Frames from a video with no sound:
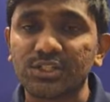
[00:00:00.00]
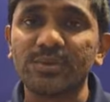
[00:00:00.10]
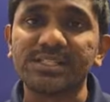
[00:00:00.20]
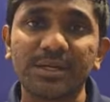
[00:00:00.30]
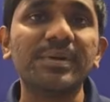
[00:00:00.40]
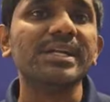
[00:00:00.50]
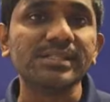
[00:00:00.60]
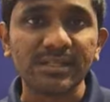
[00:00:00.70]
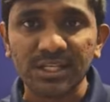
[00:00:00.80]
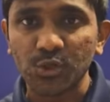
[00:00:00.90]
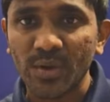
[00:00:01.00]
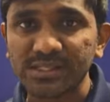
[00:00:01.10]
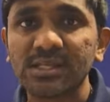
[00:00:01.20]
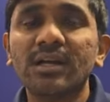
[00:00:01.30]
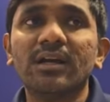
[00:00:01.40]
customer segment is in the
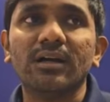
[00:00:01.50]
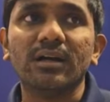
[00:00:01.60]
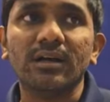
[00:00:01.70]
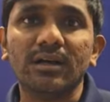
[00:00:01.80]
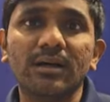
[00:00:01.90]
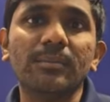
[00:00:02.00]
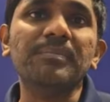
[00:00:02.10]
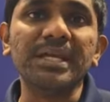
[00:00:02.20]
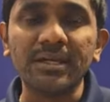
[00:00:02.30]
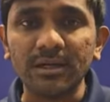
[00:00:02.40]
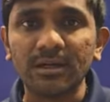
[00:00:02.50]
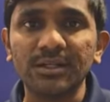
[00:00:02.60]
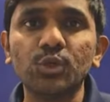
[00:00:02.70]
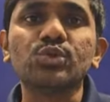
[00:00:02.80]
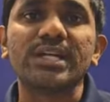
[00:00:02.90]
US. Being a
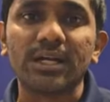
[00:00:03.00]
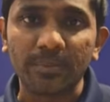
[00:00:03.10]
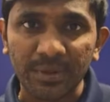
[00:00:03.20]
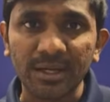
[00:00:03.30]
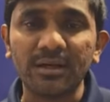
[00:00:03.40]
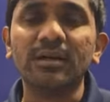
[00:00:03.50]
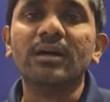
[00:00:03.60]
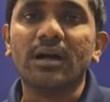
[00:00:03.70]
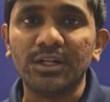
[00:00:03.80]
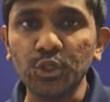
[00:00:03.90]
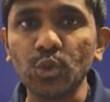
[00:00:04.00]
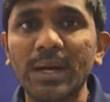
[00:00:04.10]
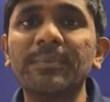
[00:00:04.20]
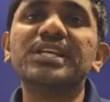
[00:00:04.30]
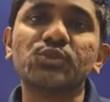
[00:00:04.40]
new startup and a new
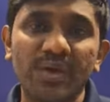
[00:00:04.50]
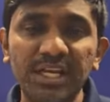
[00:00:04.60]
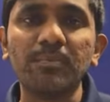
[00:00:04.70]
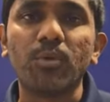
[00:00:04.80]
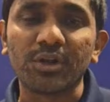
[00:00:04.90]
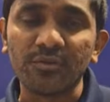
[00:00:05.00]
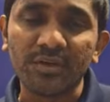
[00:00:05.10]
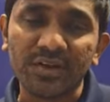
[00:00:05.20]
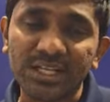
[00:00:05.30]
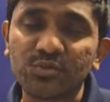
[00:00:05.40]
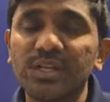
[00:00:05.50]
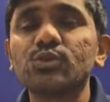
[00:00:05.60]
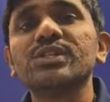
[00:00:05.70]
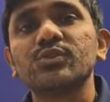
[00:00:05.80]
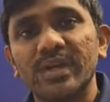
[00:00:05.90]
company, it's very important. We have realized very
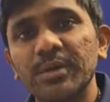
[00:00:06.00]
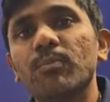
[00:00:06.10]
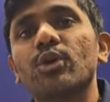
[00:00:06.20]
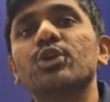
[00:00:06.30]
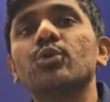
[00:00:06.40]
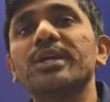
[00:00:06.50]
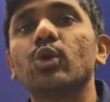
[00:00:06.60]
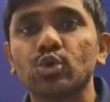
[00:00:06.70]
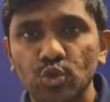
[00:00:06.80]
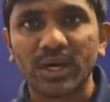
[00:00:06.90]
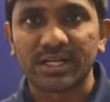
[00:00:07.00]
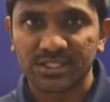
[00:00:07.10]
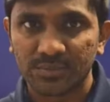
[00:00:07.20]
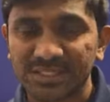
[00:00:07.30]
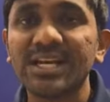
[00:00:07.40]
soon it's very important to be close to our
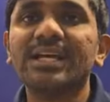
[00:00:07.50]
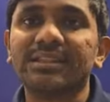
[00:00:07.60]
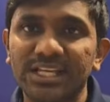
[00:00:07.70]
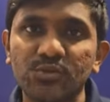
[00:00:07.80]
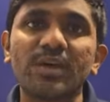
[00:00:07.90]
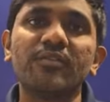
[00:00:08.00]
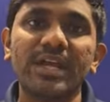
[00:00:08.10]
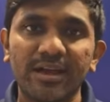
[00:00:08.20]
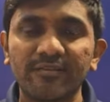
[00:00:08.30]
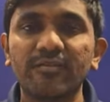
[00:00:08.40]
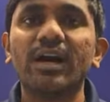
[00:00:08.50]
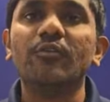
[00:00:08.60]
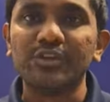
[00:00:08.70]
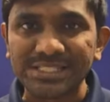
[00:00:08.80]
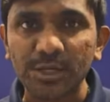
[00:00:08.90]
customers. That's where we have
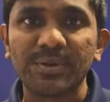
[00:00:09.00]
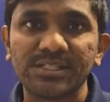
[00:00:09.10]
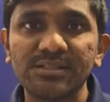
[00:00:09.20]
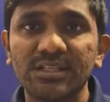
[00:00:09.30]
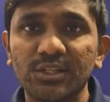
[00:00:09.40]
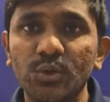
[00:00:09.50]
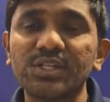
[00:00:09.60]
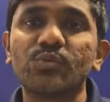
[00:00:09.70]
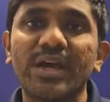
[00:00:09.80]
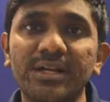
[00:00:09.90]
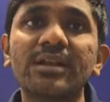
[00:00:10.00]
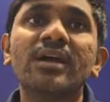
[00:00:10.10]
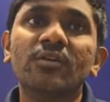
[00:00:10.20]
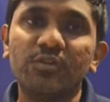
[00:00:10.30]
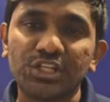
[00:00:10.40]
a physical presence in the US, wherein
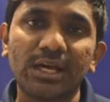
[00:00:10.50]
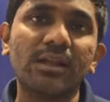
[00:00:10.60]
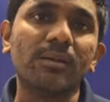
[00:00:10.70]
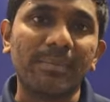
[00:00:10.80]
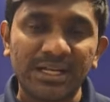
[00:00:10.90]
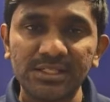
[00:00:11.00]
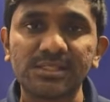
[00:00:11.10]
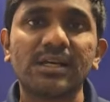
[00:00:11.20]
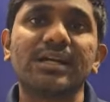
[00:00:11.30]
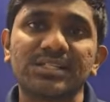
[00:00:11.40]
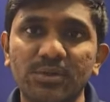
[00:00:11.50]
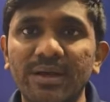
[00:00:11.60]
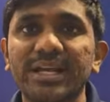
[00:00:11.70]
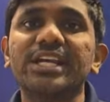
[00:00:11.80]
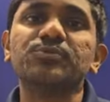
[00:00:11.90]
Vishal manages our
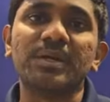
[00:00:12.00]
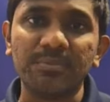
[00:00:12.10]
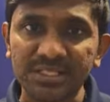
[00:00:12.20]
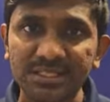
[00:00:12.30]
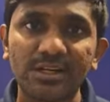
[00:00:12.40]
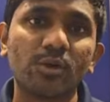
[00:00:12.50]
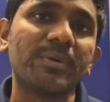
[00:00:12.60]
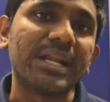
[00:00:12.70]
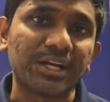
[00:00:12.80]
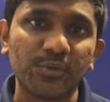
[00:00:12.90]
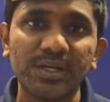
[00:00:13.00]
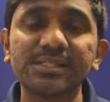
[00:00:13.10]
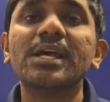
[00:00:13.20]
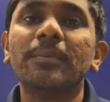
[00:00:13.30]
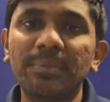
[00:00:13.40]
customer engagement, business development
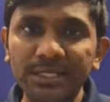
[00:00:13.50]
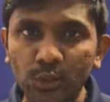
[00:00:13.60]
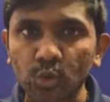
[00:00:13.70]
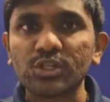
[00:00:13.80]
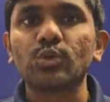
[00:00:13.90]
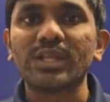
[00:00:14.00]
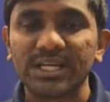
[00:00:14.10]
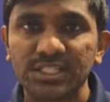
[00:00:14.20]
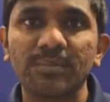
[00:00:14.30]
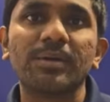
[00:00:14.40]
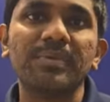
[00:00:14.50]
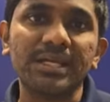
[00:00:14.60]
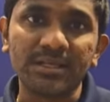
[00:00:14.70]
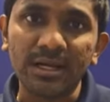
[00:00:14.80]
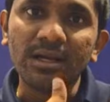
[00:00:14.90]
activities, being closer to the customer,
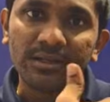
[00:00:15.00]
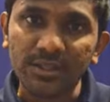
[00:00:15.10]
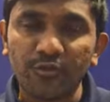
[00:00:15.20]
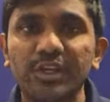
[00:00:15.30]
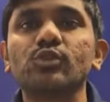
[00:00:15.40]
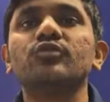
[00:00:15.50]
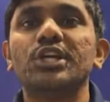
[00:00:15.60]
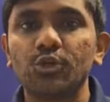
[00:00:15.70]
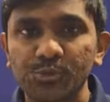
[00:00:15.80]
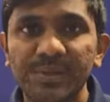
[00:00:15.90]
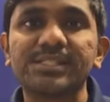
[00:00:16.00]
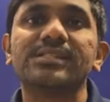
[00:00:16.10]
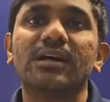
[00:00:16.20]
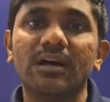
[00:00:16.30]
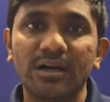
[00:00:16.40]
being the face of J
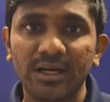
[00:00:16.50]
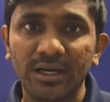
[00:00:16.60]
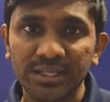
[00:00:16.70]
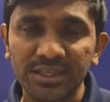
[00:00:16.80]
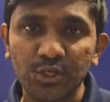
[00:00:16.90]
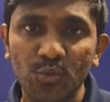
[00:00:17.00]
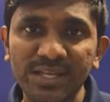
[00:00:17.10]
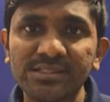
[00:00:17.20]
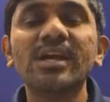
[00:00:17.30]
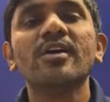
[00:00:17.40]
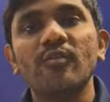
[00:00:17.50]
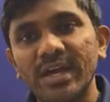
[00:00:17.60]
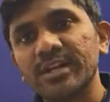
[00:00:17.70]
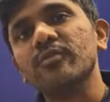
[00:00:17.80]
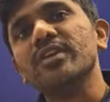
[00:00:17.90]
Aerospace in the US,
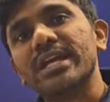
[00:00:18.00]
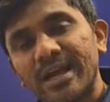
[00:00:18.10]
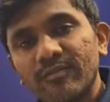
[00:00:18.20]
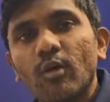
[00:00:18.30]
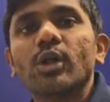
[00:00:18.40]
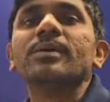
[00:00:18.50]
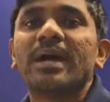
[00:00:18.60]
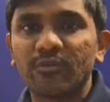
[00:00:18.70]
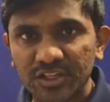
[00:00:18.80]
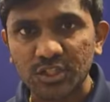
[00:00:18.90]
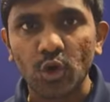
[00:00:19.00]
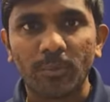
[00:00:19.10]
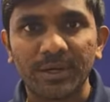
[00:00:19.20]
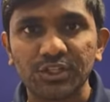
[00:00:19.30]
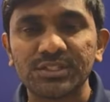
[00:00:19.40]
wherein we have all the manufacturing
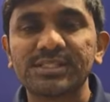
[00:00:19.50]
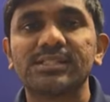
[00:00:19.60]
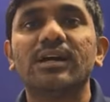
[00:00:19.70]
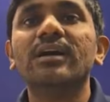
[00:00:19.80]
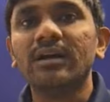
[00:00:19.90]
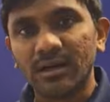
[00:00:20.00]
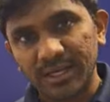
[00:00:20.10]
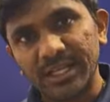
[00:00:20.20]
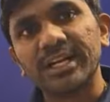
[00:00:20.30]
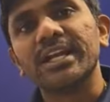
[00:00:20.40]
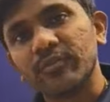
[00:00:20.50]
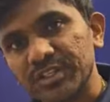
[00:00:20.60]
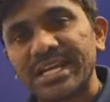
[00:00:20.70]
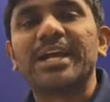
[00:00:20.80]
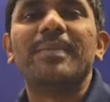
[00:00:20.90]
operations here in India,
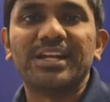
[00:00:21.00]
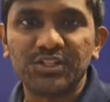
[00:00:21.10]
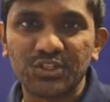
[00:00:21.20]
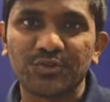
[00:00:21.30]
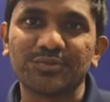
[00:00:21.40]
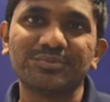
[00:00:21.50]
which I manage.